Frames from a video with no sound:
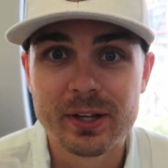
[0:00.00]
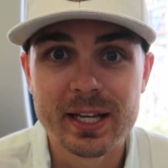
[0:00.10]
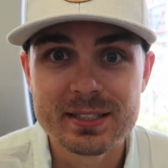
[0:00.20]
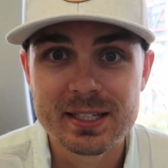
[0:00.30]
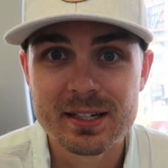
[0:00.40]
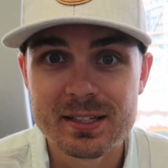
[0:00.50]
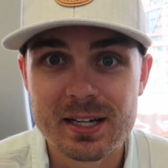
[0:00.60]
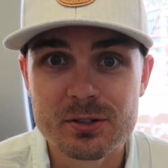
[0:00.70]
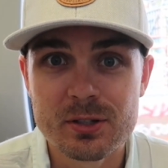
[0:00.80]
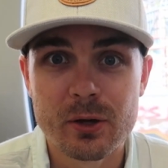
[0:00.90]
hand
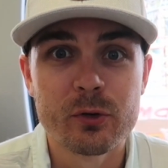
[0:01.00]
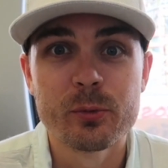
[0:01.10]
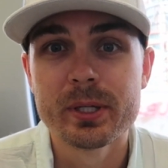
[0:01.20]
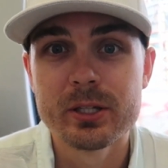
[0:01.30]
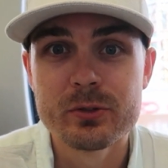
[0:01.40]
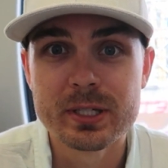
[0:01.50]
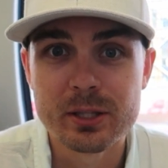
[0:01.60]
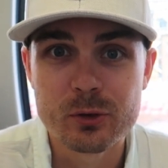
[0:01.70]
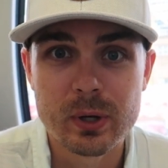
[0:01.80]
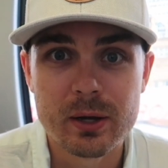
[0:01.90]
sanitizer that we will be
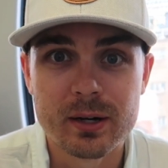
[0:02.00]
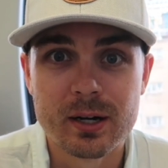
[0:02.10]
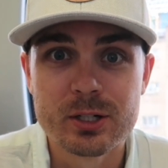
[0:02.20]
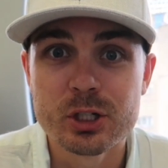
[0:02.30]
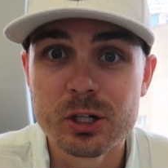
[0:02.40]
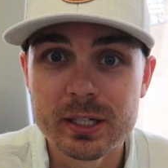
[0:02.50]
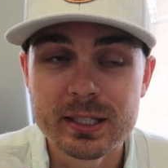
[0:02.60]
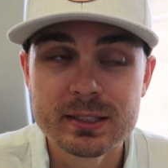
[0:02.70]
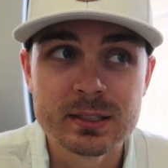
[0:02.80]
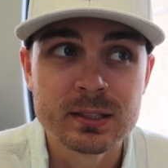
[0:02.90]
using throughout our
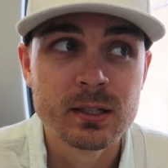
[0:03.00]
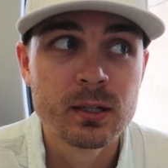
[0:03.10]
journeys.